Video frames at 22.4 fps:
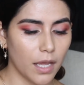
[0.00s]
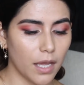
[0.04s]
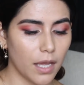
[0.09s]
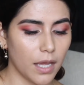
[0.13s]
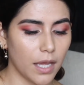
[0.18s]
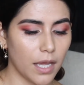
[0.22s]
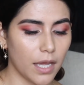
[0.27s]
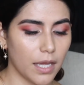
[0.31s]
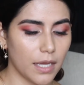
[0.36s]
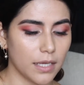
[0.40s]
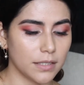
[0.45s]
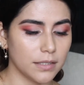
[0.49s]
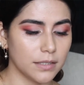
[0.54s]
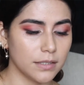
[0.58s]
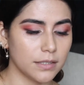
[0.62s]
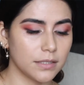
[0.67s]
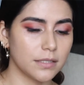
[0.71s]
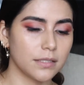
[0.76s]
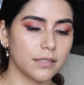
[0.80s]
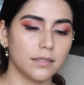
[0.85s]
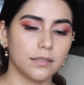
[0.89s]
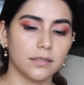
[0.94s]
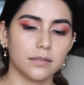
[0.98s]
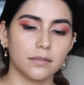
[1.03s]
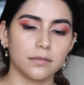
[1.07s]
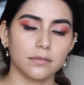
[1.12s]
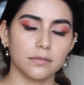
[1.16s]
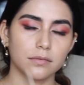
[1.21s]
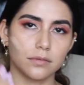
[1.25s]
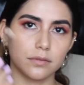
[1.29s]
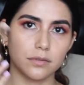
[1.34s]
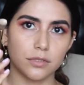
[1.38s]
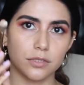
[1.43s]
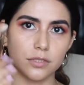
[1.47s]
and
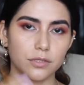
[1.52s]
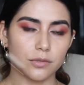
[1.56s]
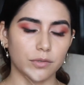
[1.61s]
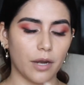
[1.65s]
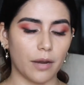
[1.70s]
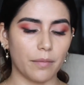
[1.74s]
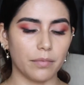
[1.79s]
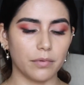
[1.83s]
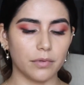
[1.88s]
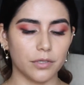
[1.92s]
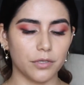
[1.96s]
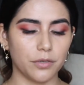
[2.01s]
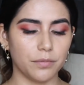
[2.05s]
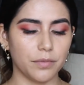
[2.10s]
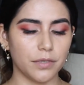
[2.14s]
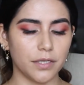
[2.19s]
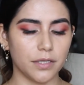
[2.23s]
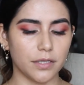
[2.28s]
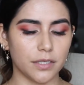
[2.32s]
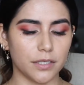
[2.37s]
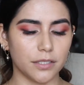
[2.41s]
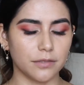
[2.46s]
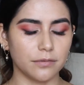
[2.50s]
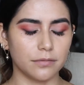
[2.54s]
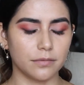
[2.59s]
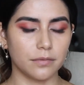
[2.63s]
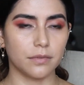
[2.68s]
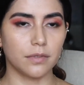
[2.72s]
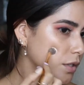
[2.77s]
just grab a little bit in there.